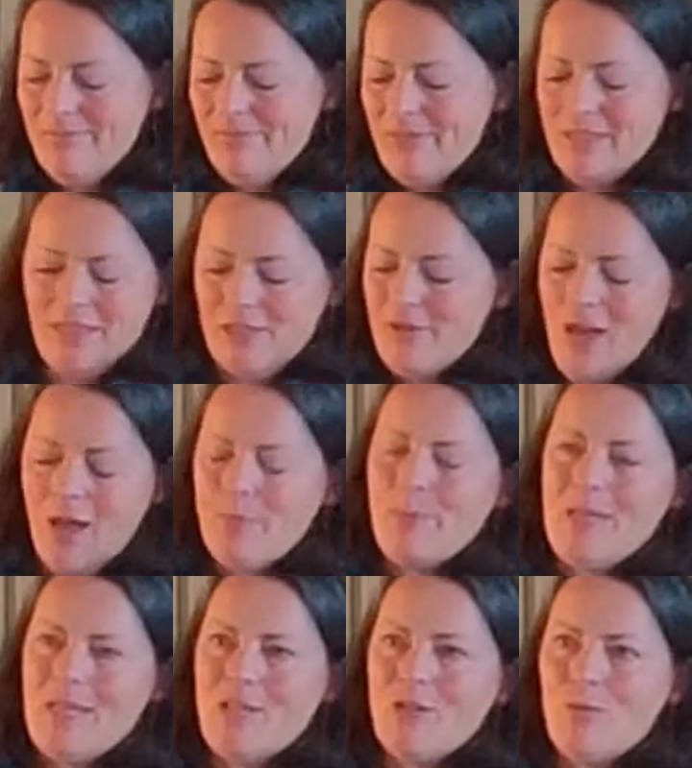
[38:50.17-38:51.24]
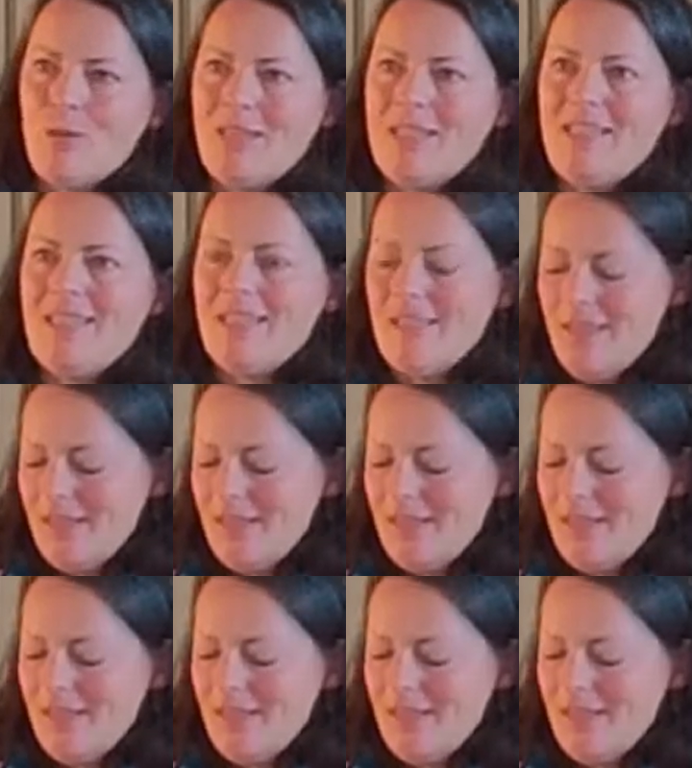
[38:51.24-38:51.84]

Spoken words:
and did not mean what he